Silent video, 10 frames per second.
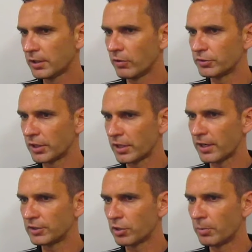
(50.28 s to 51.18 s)
Obviously,
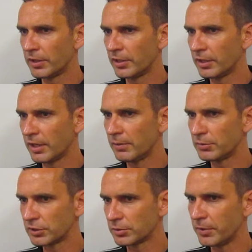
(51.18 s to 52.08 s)
Kratz come into the game,
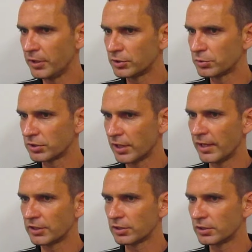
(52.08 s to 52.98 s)
his experience was
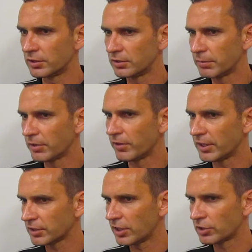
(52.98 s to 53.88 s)
excellent, and Big
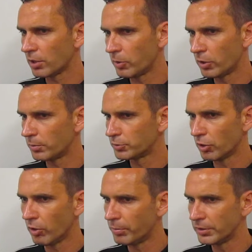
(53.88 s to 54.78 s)
Vasquez come on up
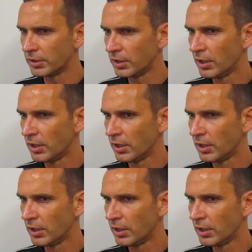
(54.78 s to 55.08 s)
top, and